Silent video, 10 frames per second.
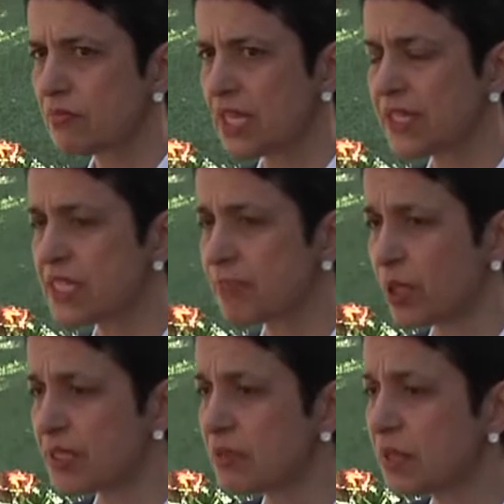it is
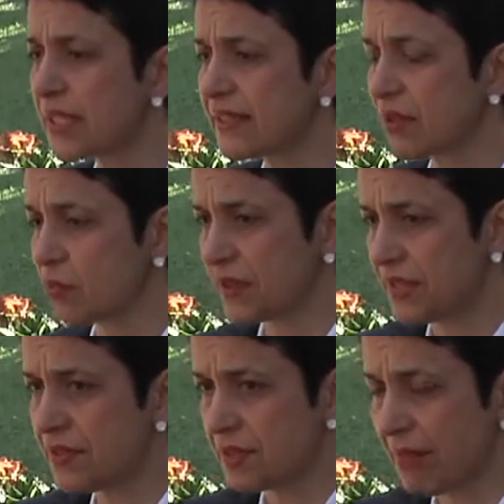possible that
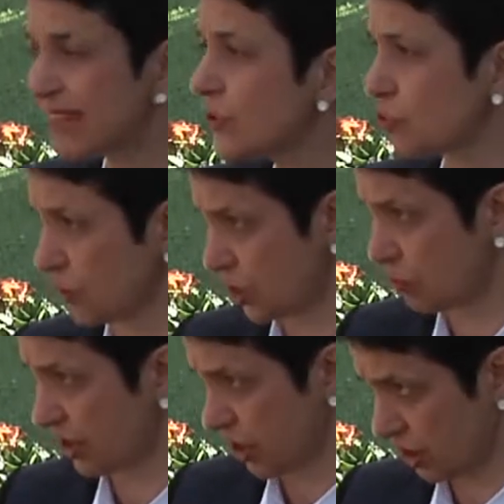within the mandatory
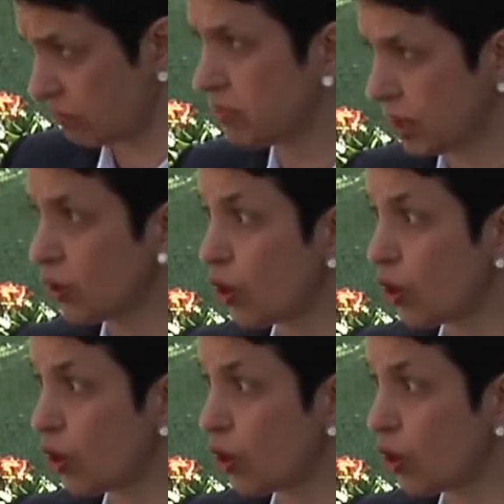curriculum